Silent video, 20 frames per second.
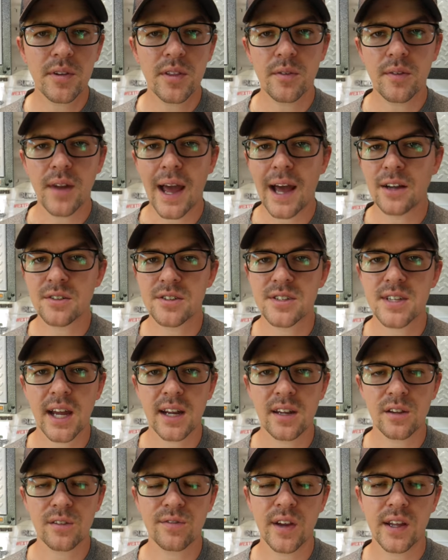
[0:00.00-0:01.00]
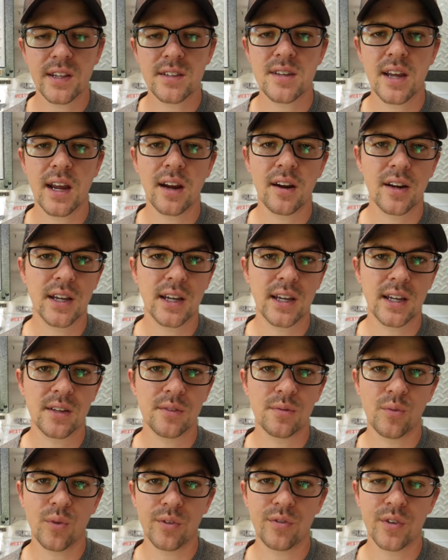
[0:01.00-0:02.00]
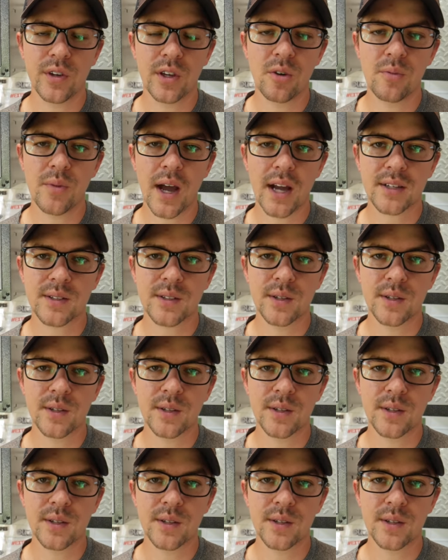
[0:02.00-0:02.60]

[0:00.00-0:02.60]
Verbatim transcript: that outside of the fence area, if we go back to